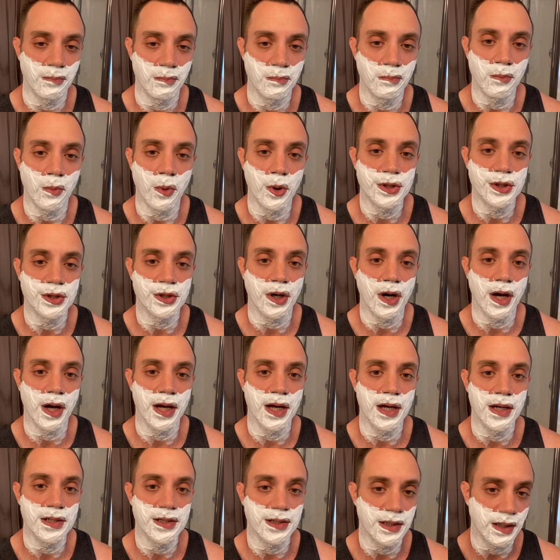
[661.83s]

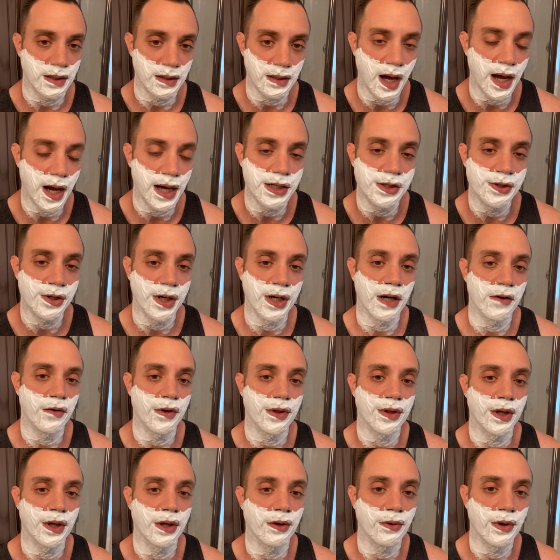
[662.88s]
moisturize and hydrate
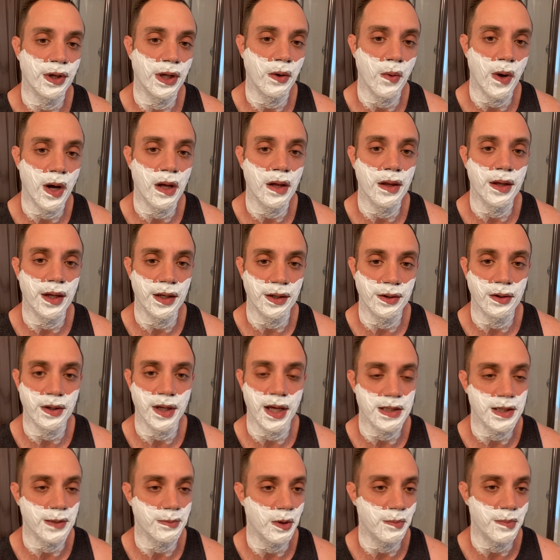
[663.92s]
everything really well that you'll
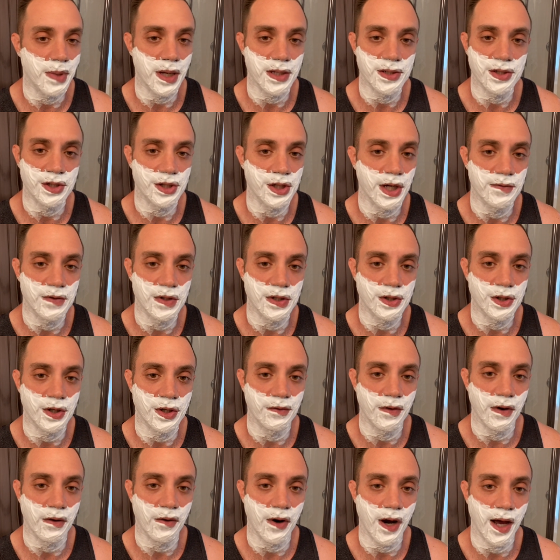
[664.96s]
get some of the best shaves that
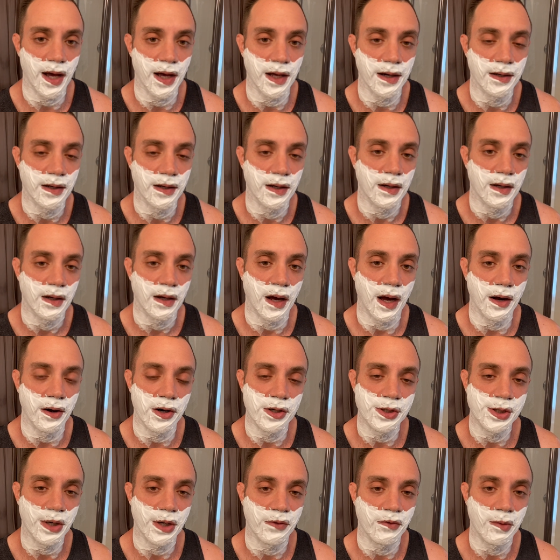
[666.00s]
you've ever had. I
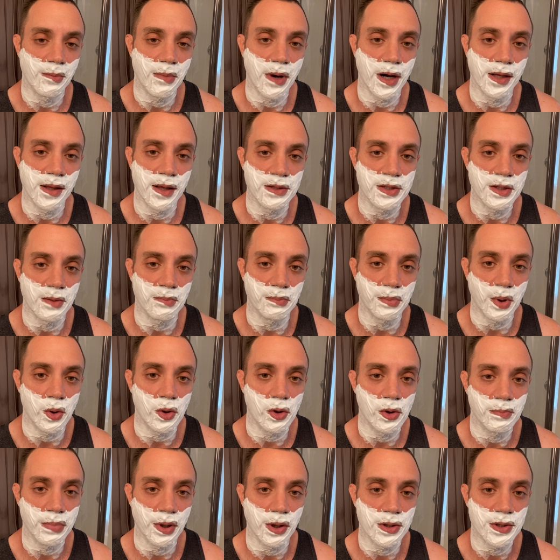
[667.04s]
urge everybody that's a
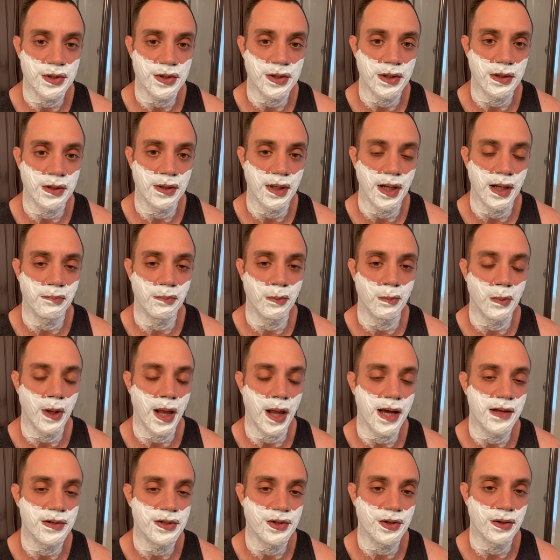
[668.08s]
bowl person that
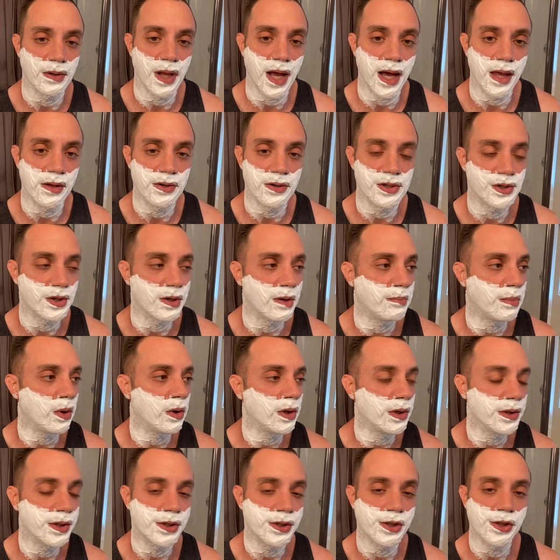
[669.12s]
lathers in a
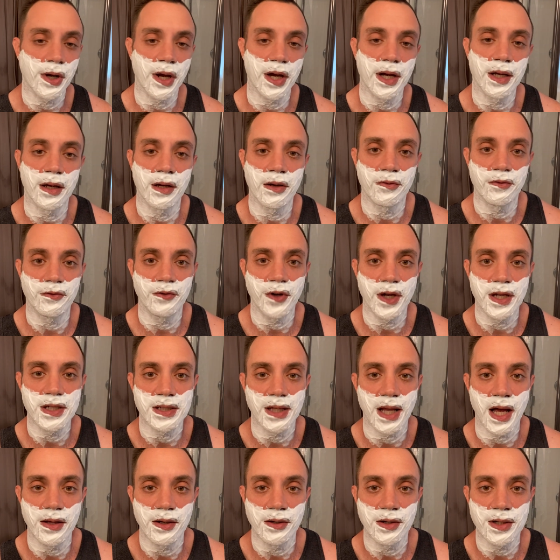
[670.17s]
bowl to try a face
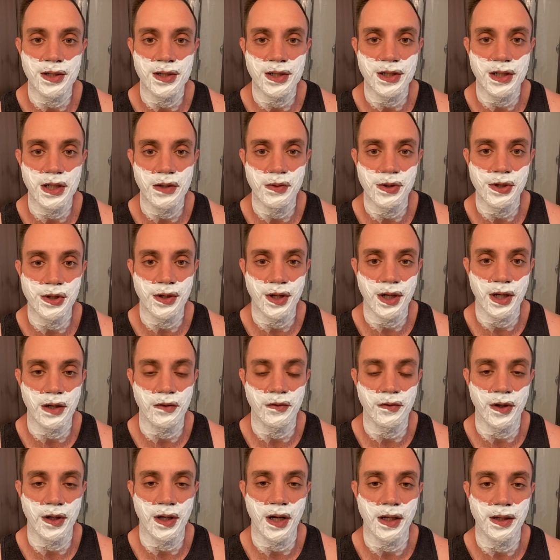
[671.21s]
lather and see what you think
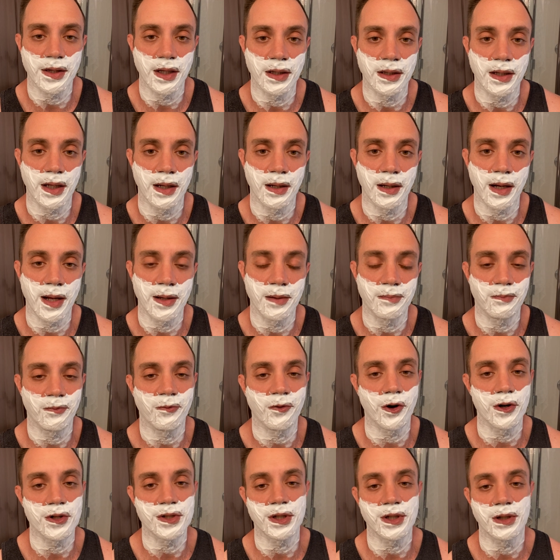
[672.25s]
of it. I think that I
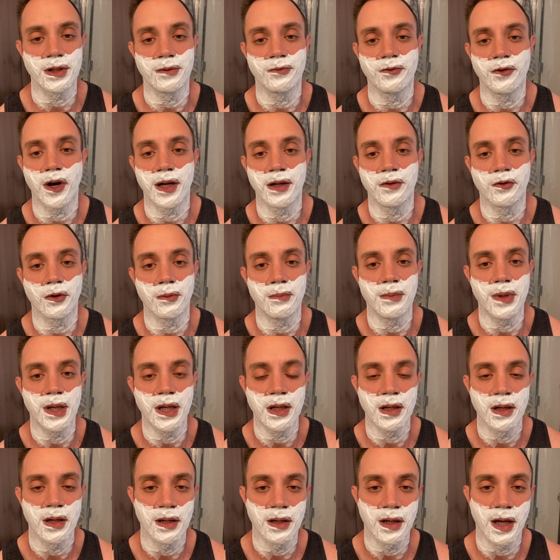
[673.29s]
personally find for
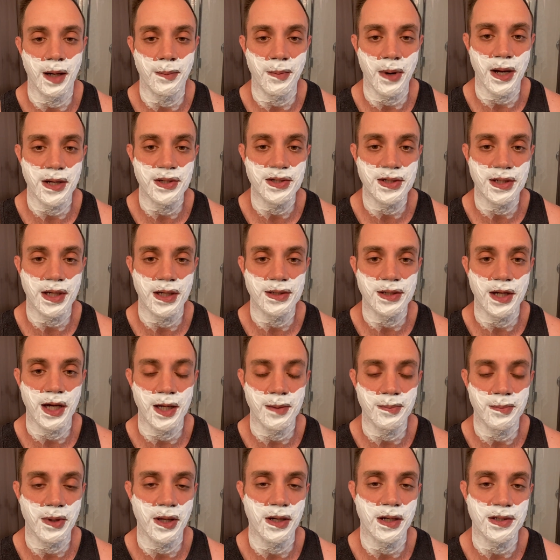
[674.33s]
me and my skin
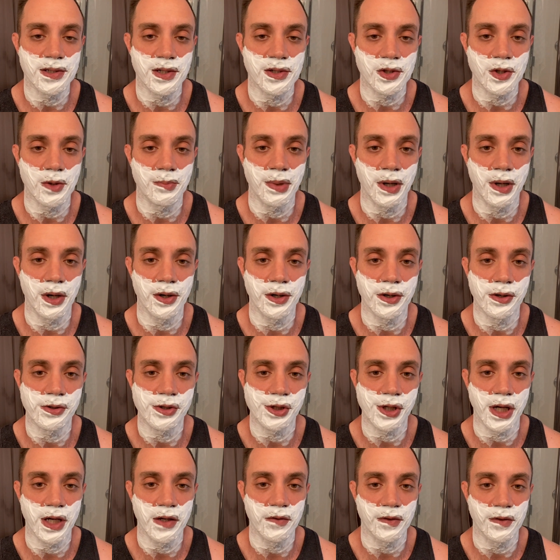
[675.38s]
type that it's a superior
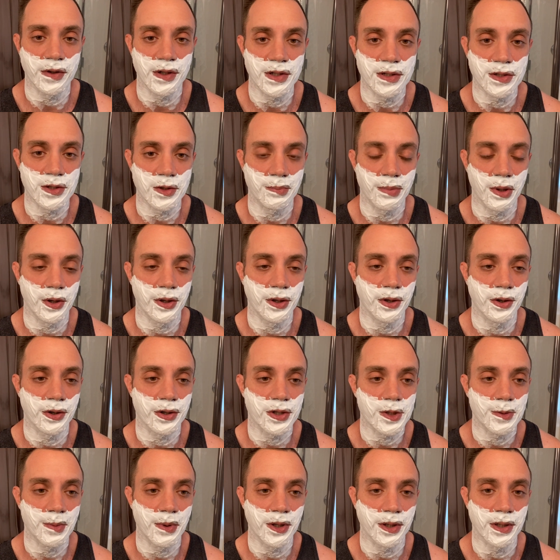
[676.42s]
shave and a superior
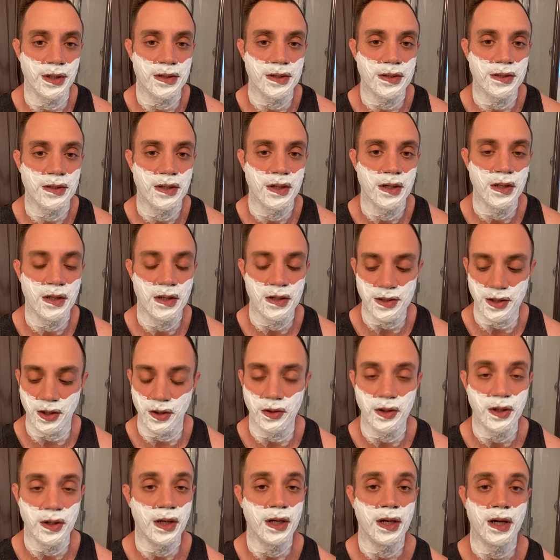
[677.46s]
experience.
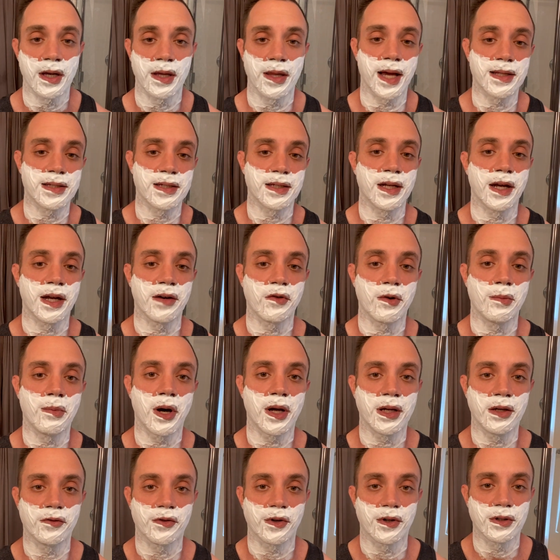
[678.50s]
So that's it
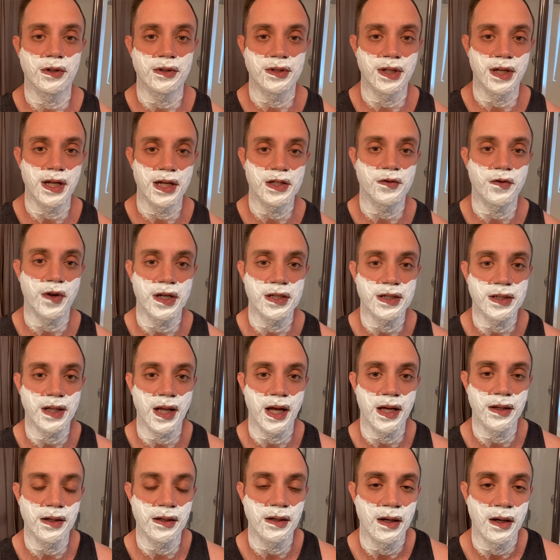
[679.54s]
everybody for today's face
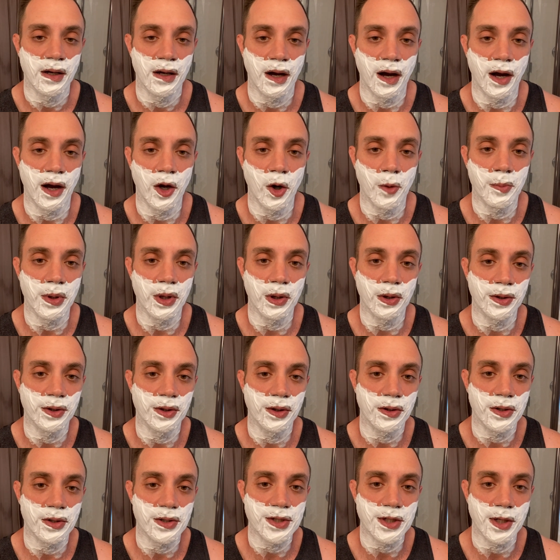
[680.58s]
lather. I hope you learned a
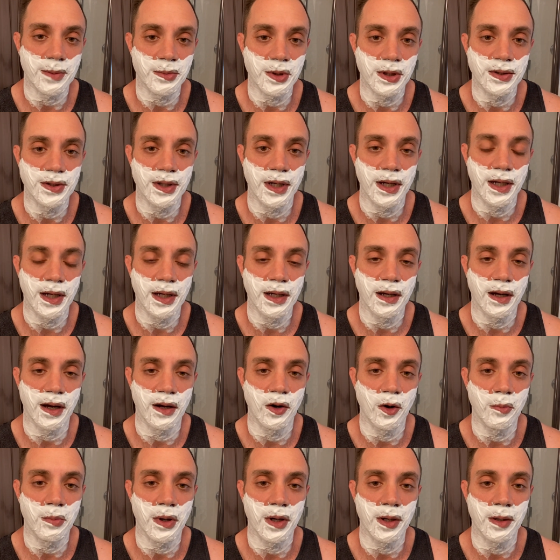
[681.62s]
little something today. I
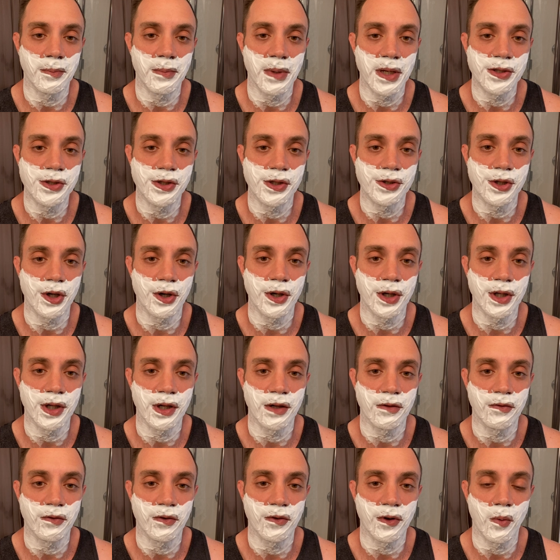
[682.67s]
hope I made your journey
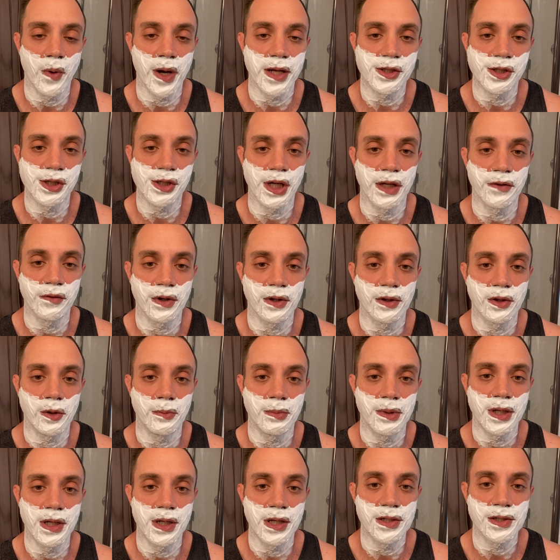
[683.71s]
of uh, wet shaving a little
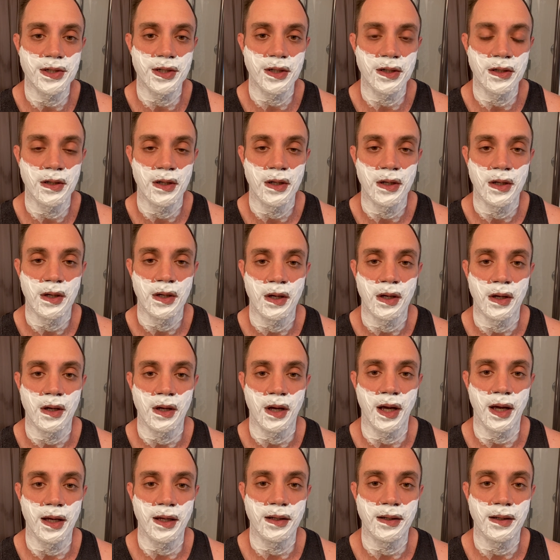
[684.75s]
bit easier.
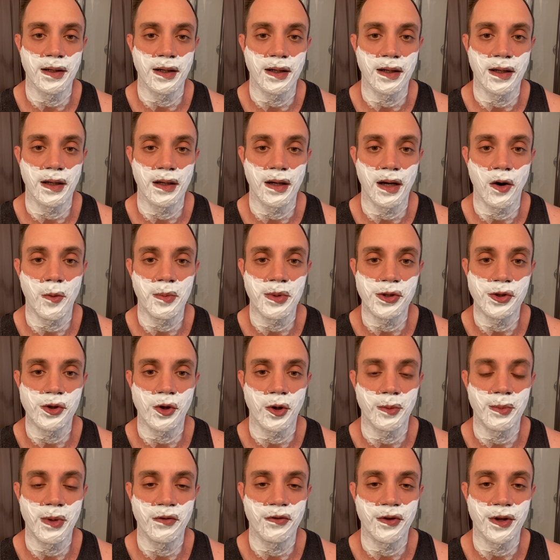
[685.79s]
And uh, I hope you
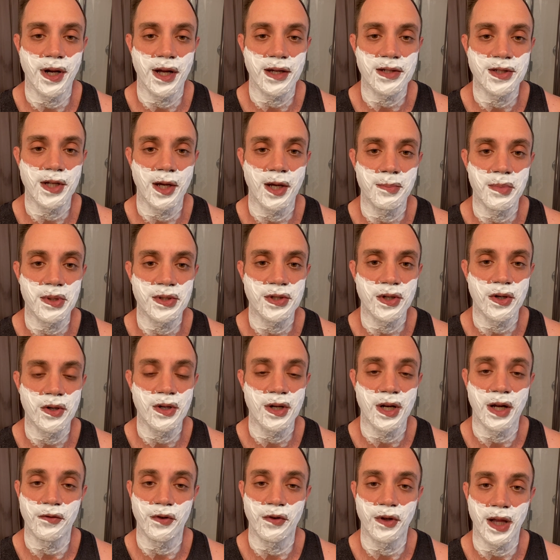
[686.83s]
join me for the next
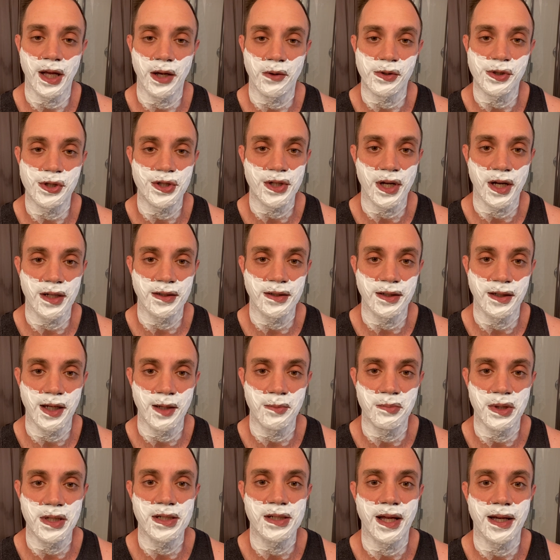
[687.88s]
episode. If you like what you saw today,
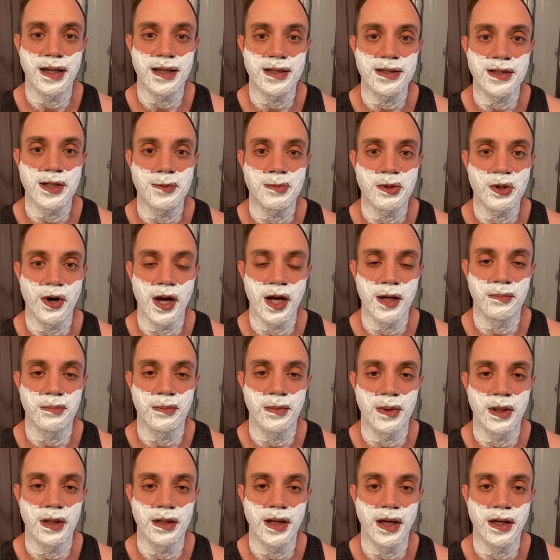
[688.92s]
please like and subscribe.
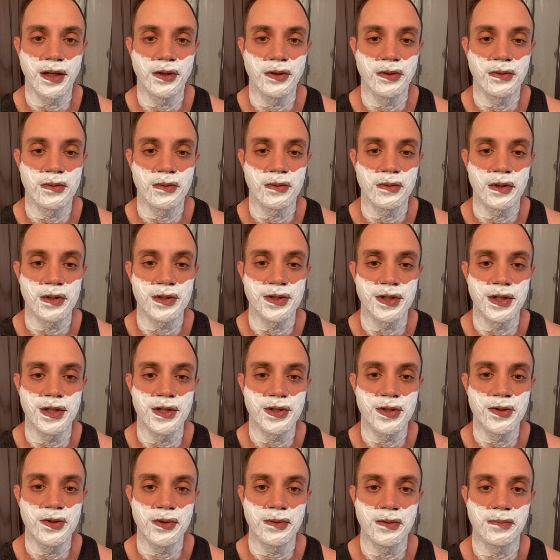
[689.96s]
Thank you. See you
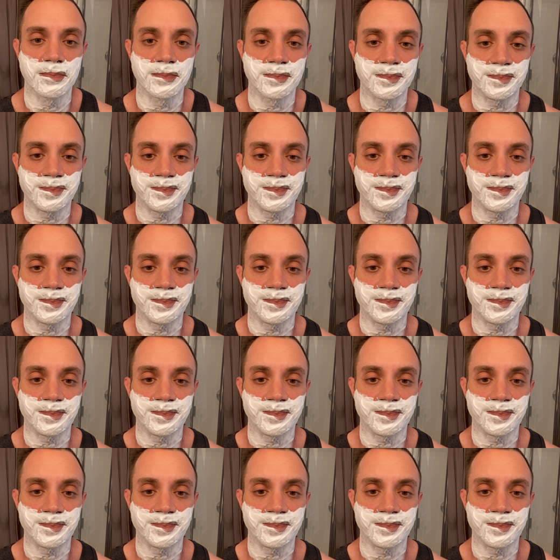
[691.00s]
soon.